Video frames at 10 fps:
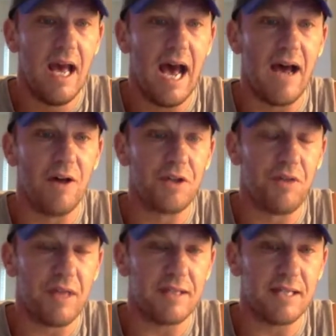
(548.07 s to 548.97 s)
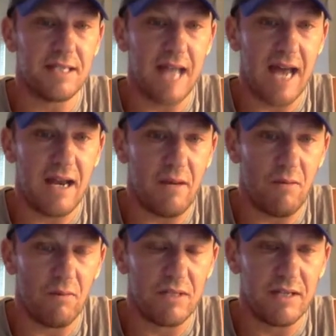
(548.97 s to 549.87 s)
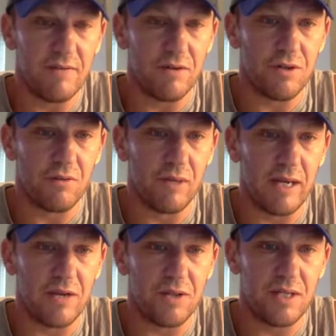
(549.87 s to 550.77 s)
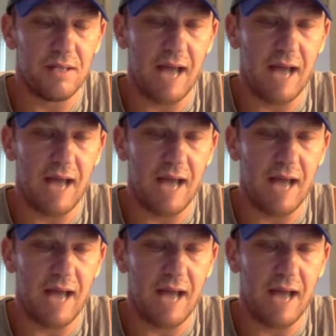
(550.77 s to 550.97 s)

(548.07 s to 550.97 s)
I also think the Cincinnati receivers are really interesting.